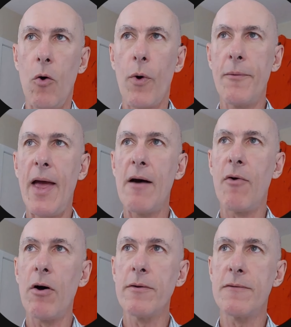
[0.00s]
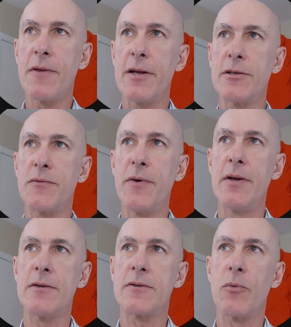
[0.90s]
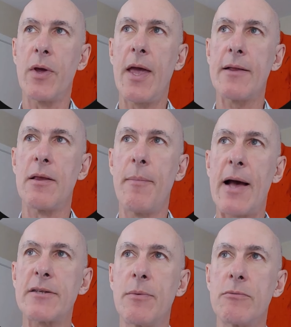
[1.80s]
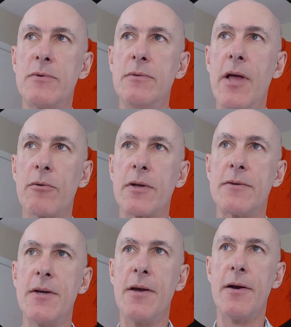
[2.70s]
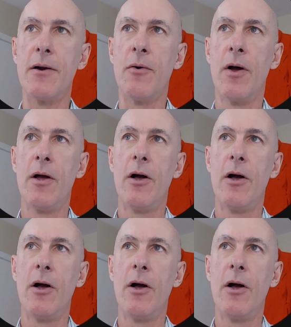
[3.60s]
When we have all the stages finished, we get the maximum delta T here.